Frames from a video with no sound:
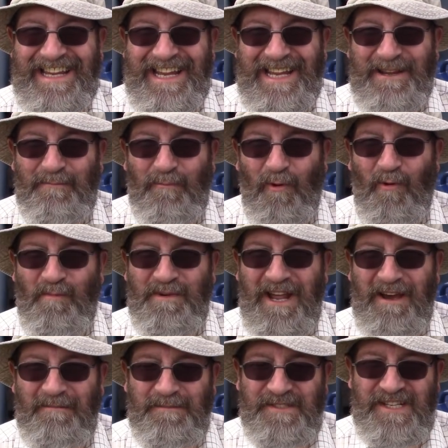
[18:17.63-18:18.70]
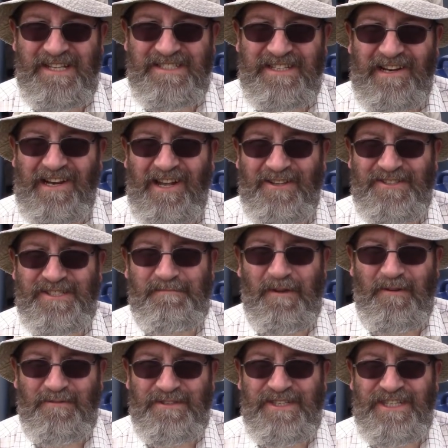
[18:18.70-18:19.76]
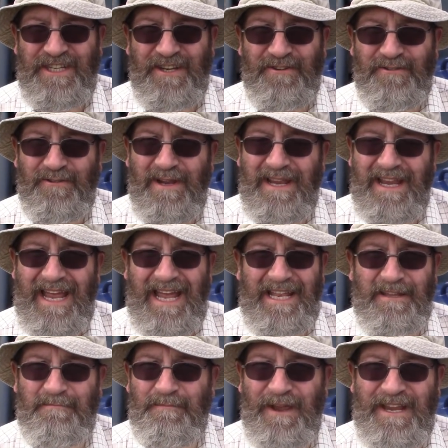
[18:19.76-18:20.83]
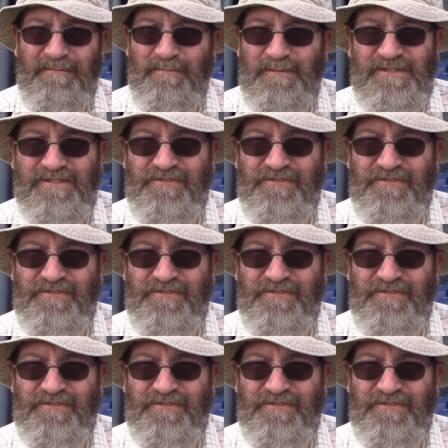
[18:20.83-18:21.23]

It warmed up since I last spoke to you, and the paint was